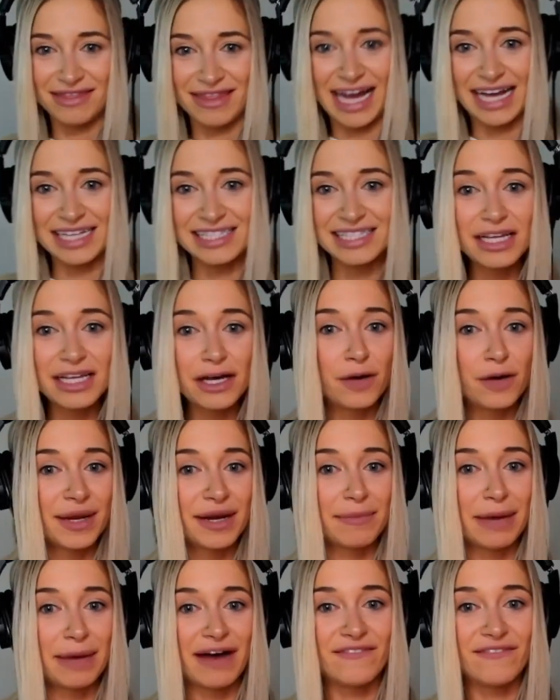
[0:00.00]
that's a little
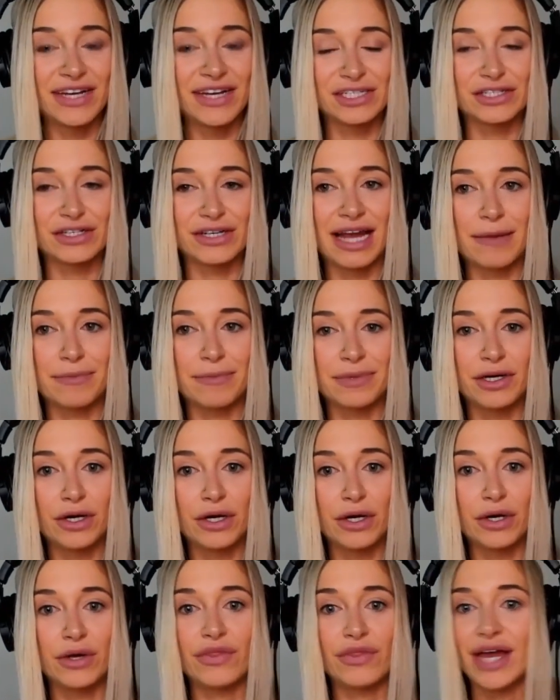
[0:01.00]
bit about venture
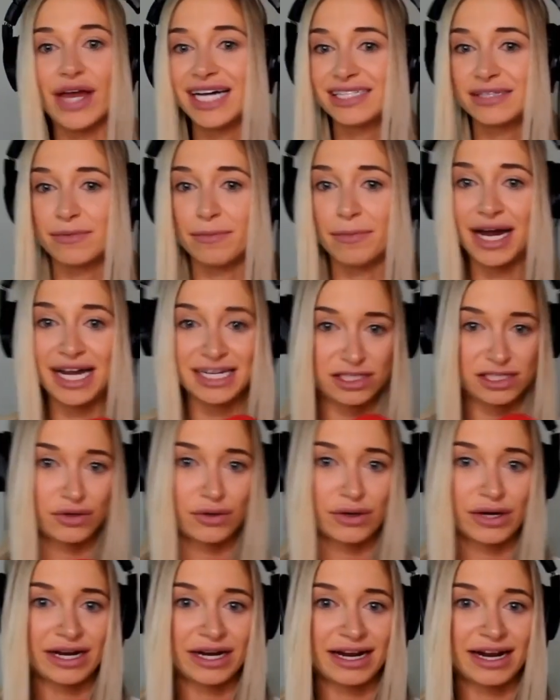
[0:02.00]
capital. That's my
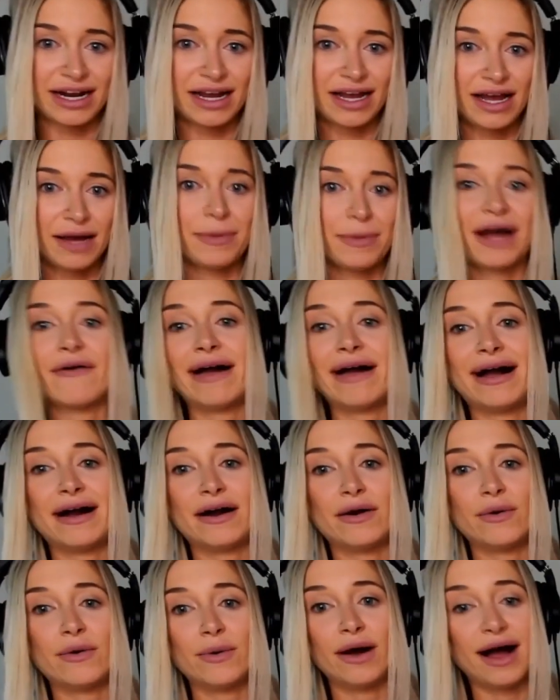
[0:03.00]
story about
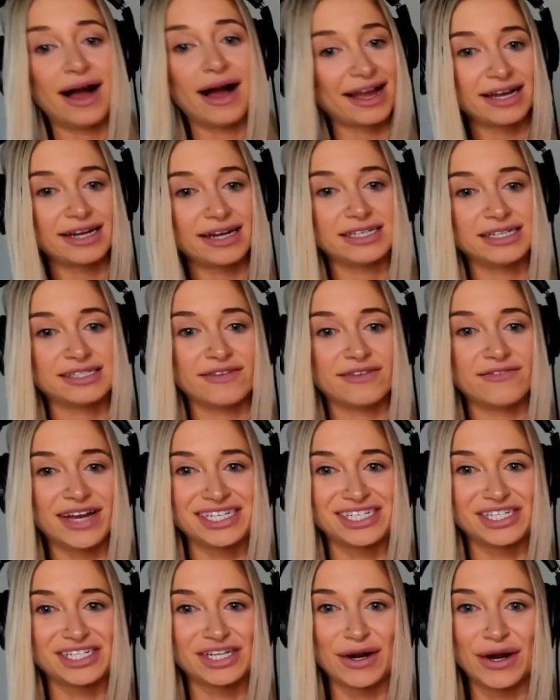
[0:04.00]
how I got into
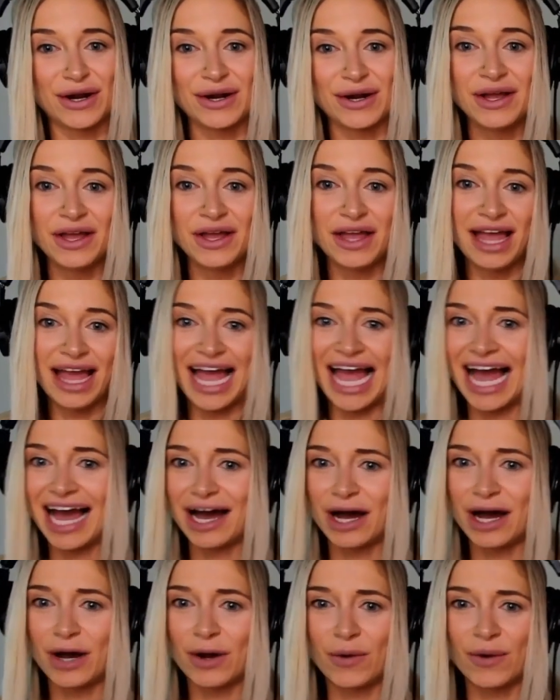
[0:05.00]
venture,
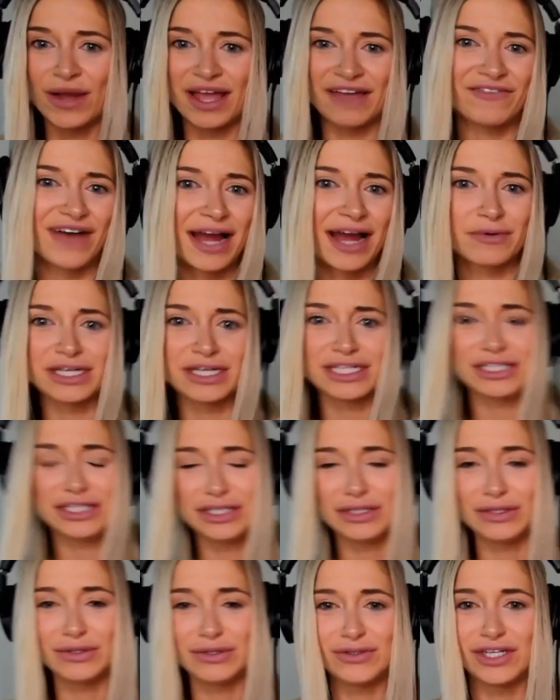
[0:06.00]
how if I were
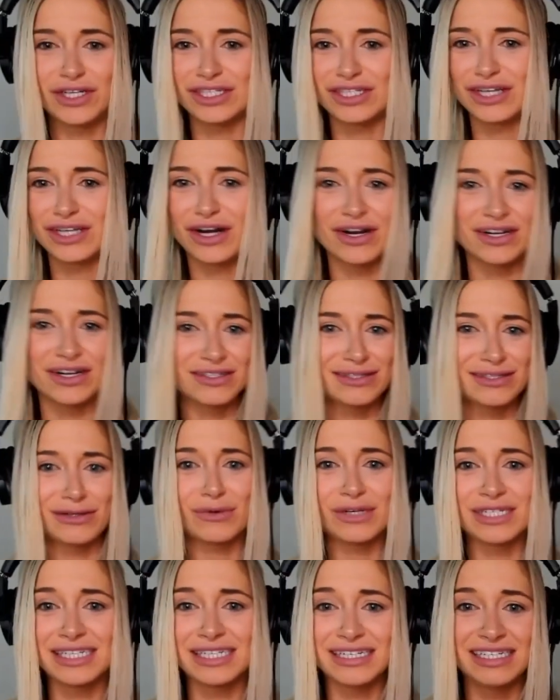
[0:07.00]
you, just start
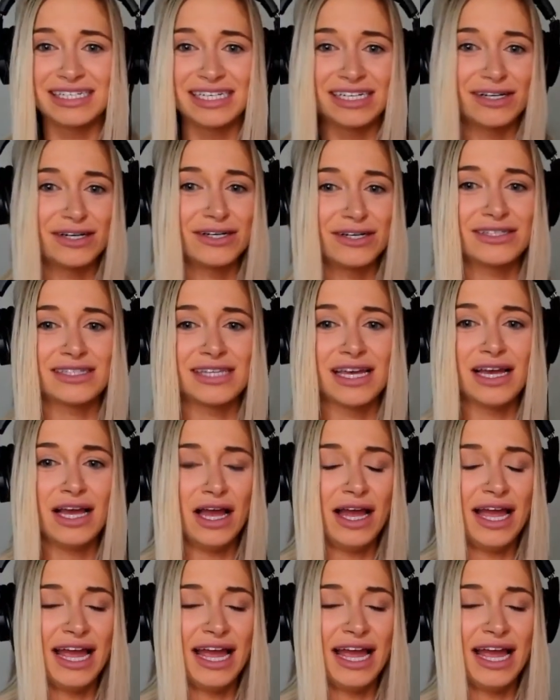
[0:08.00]
sourcing deals,